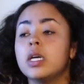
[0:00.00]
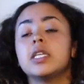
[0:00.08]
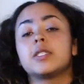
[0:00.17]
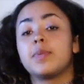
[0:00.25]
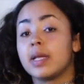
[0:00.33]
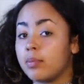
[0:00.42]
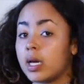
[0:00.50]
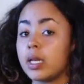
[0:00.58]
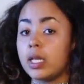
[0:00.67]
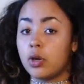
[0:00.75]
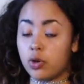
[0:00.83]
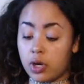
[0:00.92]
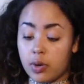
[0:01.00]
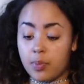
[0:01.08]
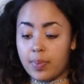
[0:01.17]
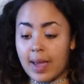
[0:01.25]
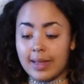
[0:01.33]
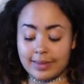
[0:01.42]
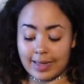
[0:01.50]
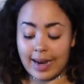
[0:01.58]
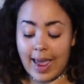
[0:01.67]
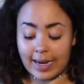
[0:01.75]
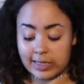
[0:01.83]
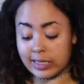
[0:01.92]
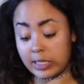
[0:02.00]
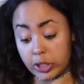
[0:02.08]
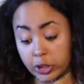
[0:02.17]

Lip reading: spend money on bands that I actually